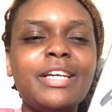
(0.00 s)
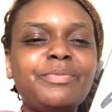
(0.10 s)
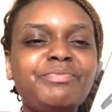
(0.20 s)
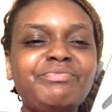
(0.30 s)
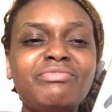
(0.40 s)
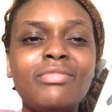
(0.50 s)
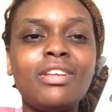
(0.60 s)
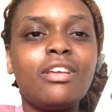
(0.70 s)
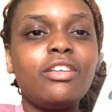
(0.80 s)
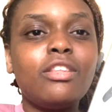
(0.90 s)
like
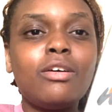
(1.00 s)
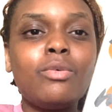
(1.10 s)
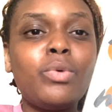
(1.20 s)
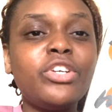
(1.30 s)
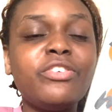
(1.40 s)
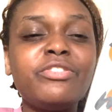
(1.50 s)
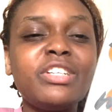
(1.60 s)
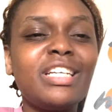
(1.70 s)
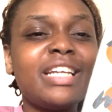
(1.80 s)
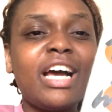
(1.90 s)
the
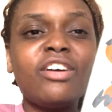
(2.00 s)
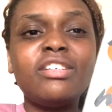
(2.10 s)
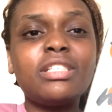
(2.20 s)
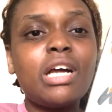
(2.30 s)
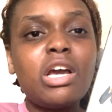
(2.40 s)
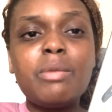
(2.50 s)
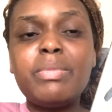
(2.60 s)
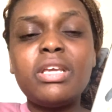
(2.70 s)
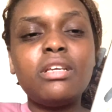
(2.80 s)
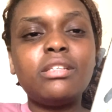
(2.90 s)
what you're feeling now is
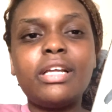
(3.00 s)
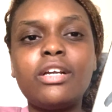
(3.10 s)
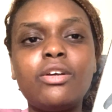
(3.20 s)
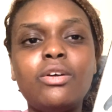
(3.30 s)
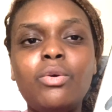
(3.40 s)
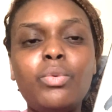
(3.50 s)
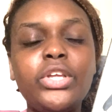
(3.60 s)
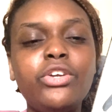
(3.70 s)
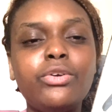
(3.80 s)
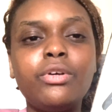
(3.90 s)
not going to be like
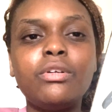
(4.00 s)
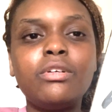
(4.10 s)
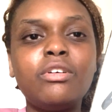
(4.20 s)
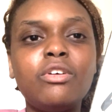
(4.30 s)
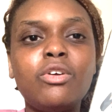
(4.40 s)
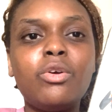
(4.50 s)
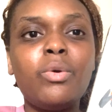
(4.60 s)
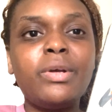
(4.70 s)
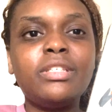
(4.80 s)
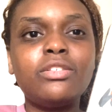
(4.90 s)
what you're
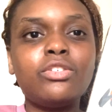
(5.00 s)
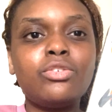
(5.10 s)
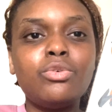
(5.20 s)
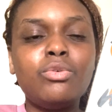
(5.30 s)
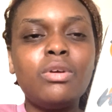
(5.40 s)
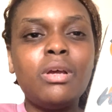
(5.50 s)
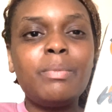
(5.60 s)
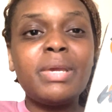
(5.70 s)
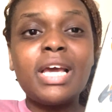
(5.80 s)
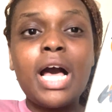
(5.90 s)
going to
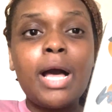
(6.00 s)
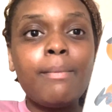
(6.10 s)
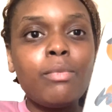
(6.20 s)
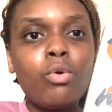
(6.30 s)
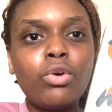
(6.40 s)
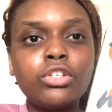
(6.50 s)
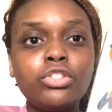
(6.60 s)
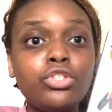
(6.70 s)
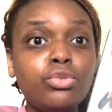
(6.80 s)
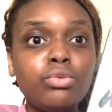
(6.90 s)
become
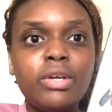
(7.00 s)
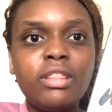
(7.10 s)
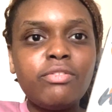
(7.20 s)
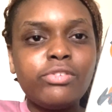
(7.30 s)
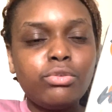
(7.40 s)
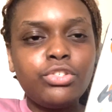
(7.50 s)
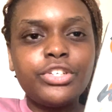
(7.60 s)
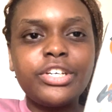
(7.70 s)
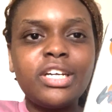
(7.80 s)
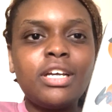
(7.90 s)
or do in the
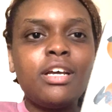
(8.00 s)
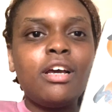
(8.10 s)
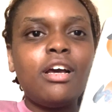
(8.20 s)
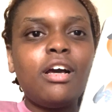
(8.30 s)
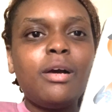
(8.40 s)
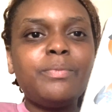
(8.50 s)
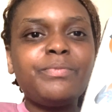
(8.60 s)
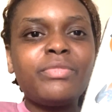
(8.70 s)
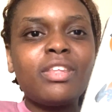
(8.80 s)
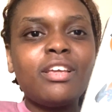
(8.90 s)
future.
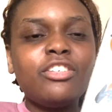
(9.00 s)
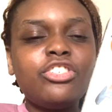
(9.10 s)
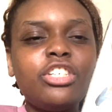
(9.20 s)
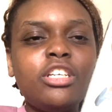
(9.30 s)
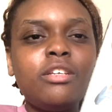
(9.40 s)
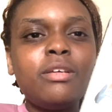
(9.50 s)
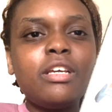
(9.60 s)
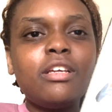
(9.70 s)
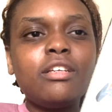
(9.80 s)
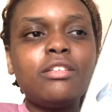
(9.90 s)

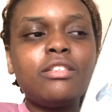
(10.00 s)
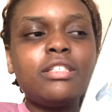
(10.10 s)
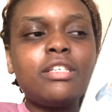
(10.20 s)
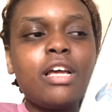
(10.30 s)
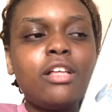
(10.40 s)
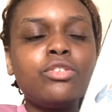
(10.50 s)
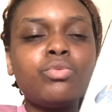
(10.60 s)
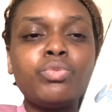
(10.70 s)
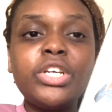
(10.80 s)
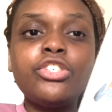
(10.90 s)
She
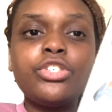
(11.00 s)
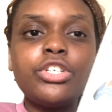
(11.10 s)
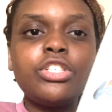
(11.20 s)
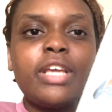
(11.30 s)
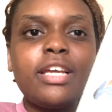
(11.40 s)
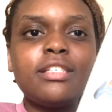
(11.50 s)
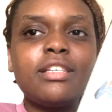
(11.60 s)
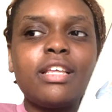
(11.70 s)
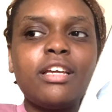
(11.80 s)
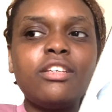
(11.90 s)
reassures
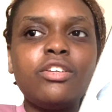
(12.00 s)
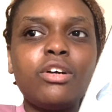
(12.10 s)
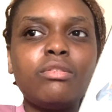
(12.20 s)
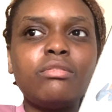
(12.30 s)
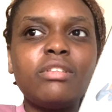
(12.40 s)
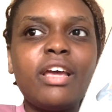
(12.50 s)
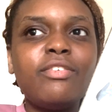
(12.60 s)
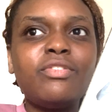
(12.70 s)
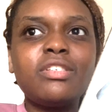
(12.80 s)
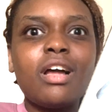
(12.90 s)
Aza that, you
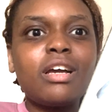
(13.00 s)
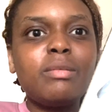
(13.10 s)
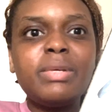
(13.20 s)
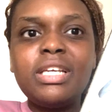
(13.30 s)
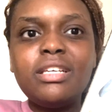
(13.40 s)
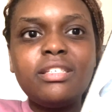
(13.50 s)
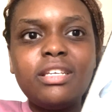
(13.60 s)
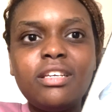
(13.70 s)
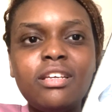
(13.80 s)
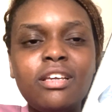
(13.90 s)
know, life is not going to be
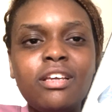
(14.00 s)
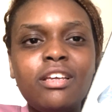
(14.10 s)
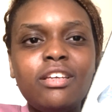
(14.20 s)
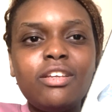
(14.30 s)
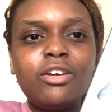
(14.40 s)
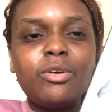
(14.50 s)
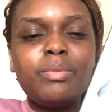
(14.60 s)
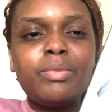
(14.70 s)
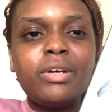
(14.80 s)
easy, you